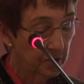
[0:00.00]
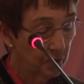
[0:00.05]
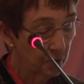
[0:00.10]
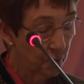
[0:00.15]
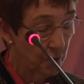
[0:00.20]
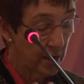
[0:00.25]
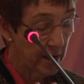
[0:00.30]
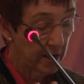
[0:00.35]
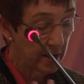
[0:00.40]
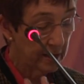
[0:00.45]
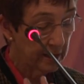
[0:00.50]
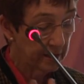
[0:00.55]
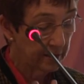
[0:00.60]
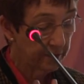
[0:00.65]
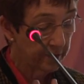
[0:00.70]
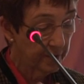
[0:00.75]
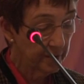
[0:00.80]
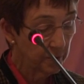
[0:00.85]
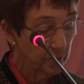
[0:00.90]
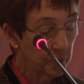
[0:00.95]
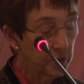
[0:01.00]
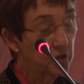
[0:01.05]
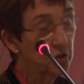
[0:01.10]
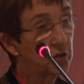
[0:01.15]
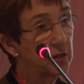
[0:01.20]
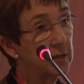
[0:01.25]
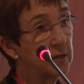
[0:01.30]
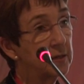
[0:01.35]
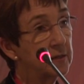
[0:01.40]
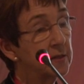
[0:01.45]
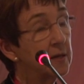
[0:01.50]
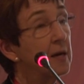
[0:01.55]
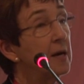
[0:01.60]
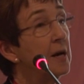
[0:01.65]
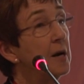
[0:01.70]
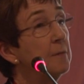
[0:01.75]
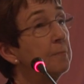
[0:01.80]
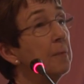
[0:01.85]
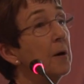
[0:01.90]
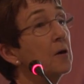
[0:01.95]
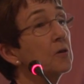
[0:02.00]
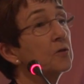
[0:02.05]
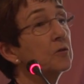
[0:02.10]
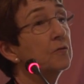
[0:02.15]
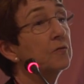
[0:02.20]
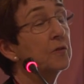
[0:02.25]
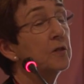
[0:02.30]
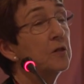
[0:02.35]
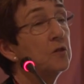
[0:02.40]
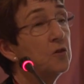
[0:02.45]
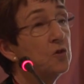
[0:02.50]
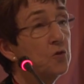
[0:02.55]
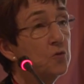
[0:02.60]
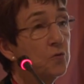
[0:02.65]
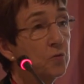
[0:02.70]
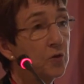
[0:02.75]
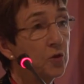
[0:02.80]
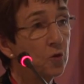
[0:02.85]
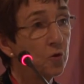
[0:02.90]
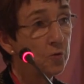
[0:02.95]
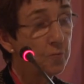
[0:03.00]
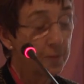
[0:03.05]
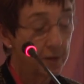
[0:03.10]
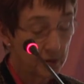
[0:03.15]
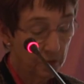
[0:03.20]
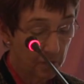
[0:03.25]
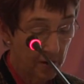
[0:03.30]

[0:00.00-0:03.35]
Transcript: the rare liver, which is part of the new European